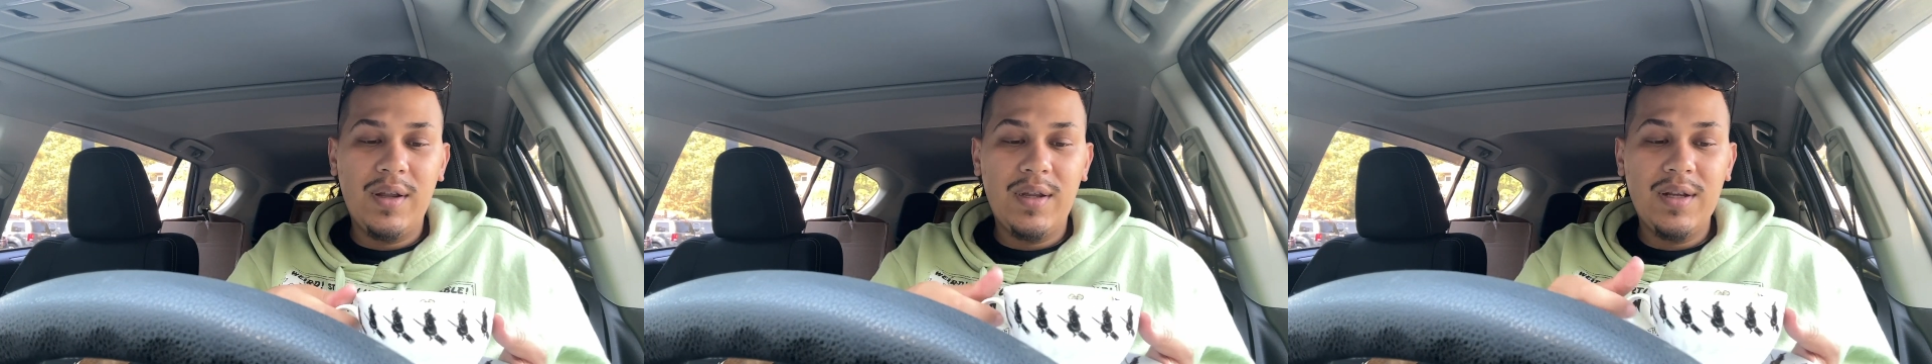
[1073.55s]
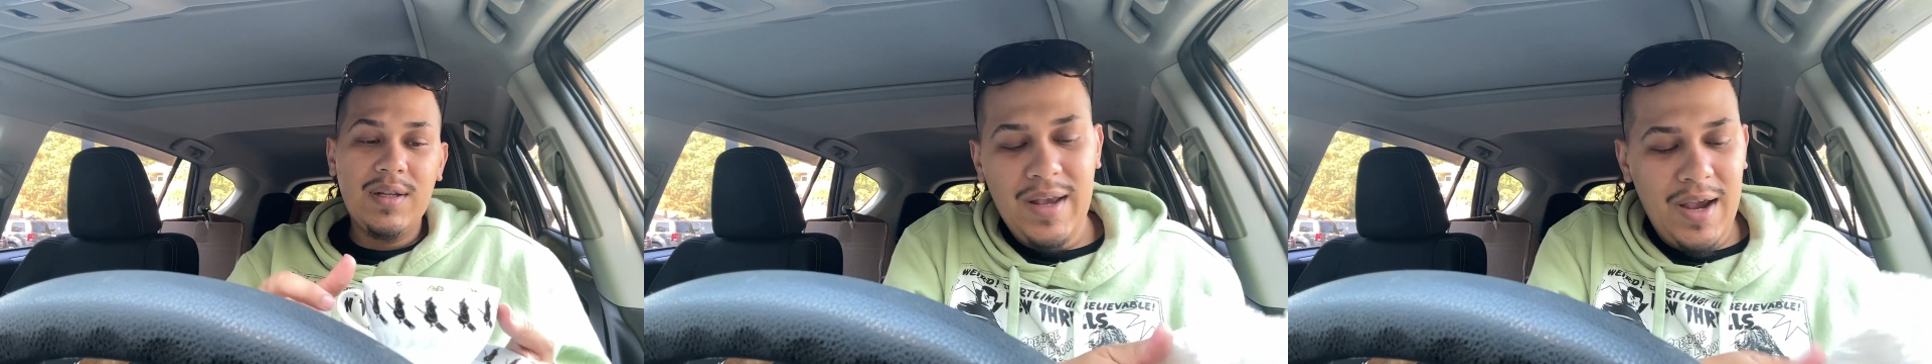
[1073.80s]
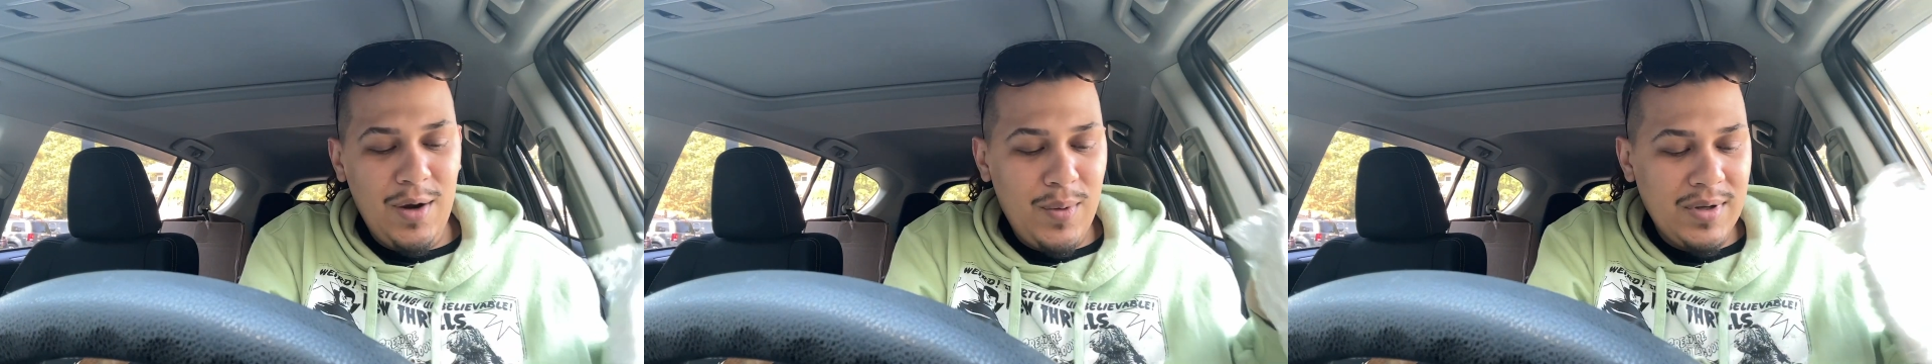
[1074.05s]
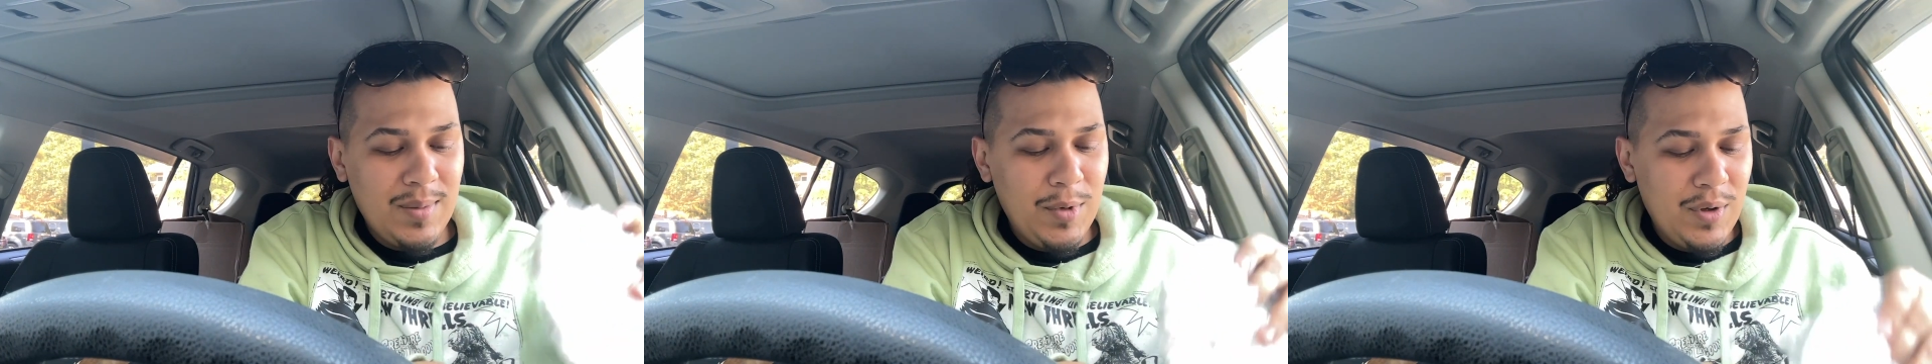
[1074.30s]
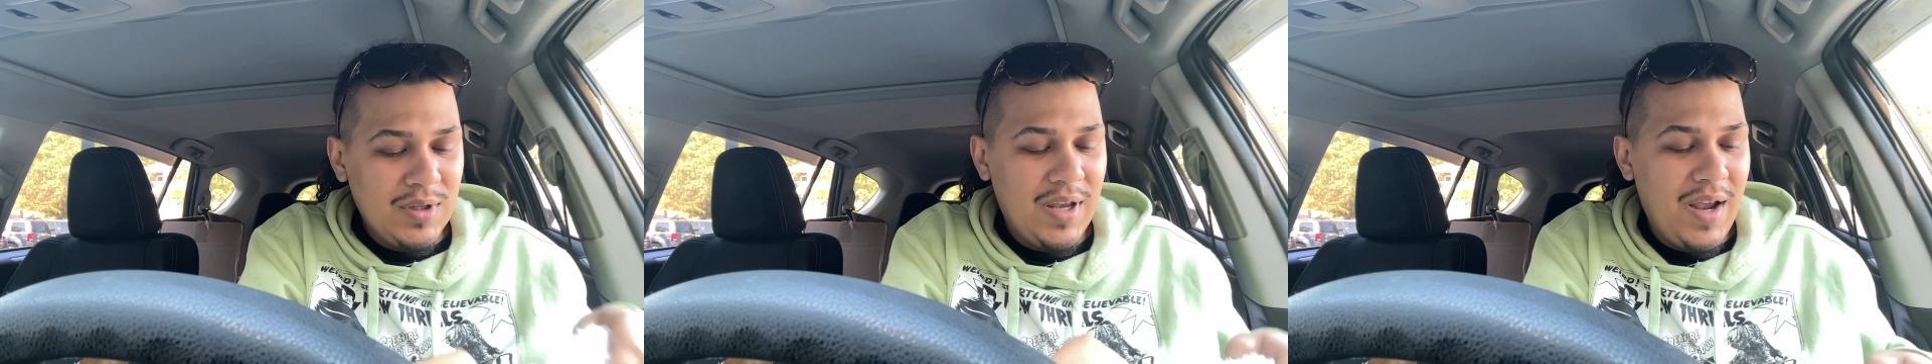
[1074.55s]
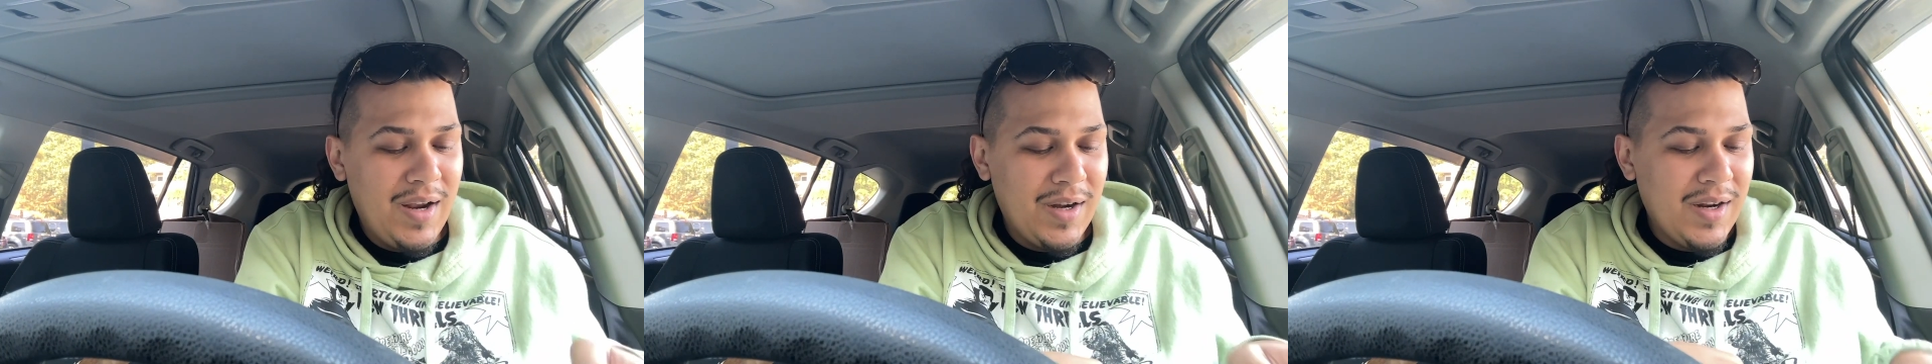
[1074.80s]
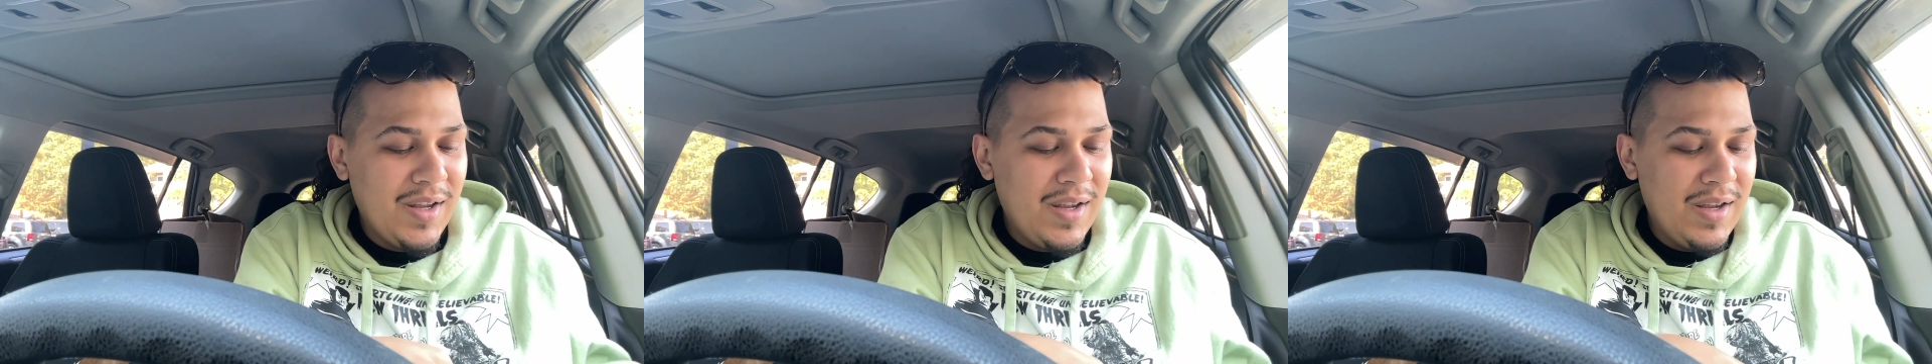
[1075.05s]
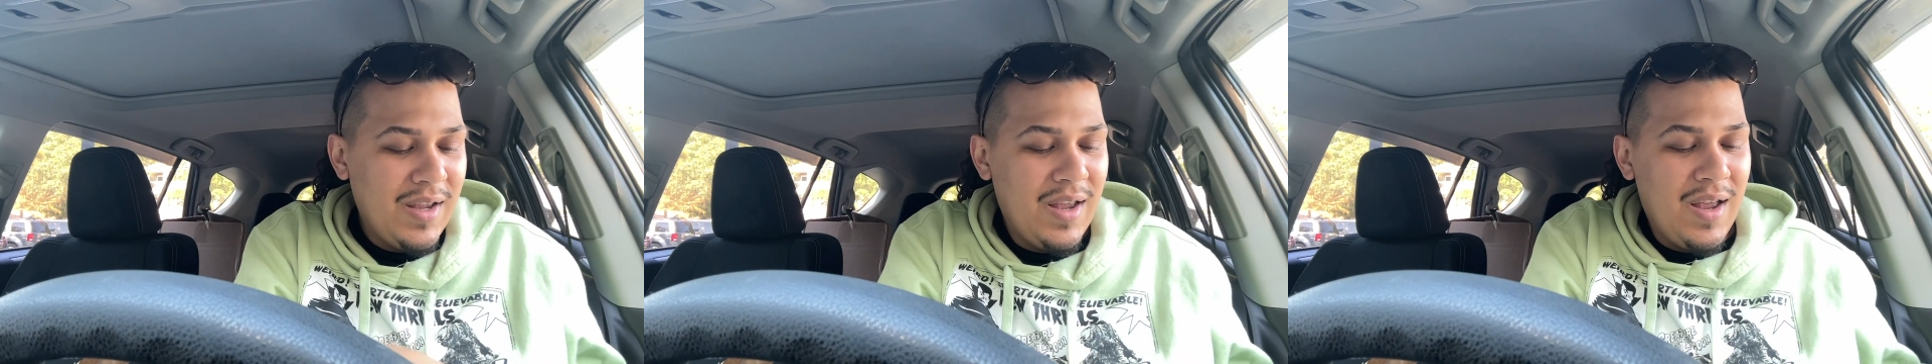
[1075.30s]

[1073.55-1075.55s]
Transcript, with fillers: of this. Anyways, I'm gonna go inside and eat.